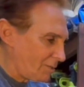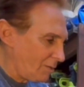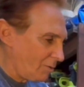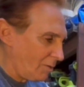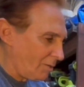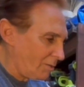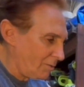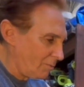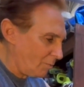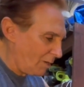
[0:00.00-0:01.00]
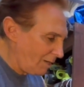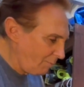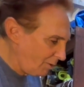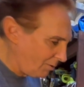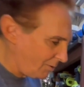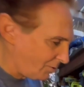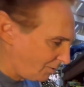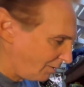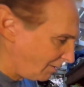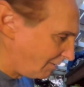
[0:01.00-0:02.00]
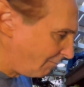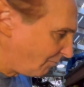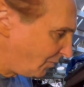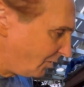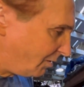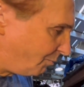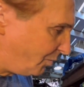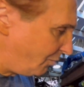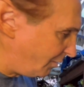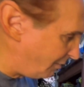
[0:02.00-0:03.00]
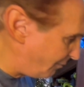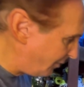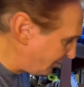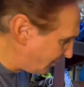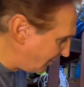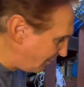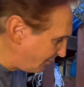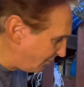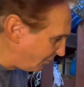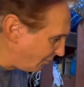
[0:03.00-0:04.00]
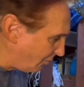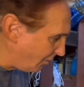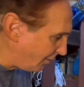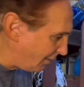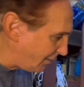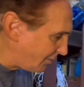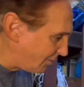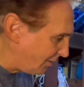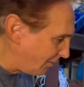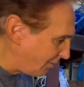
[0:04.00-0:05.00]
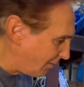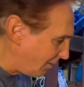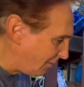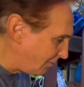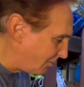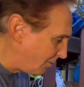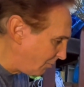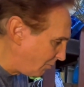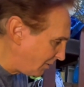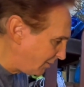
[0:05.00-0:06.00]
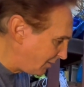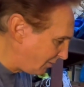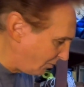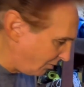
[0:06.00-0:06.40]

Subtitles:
at all. Why? Because the beauty of this is the caudex and the color. So we want to take all